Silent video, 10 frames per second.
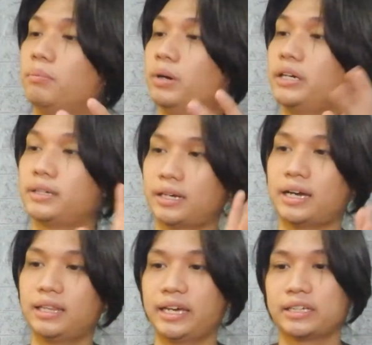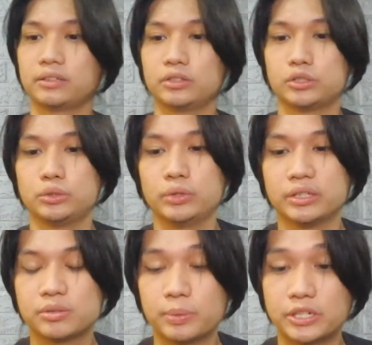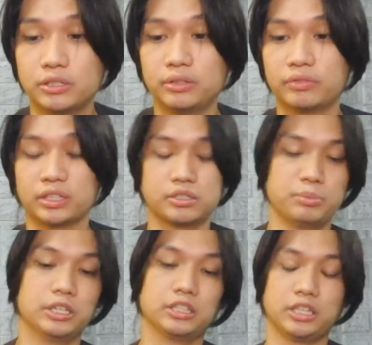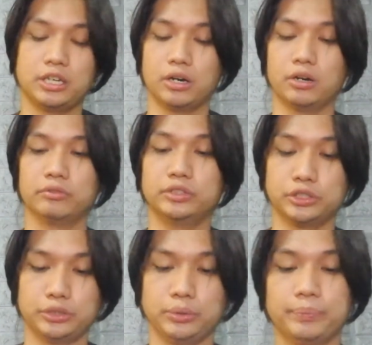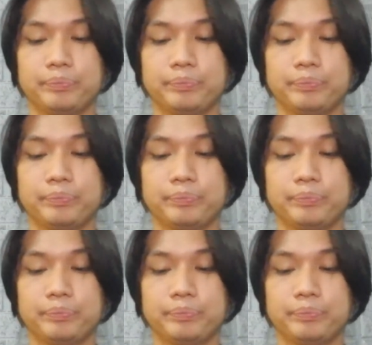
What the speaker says: but I like the shoe and especially the flexibility of the shoe.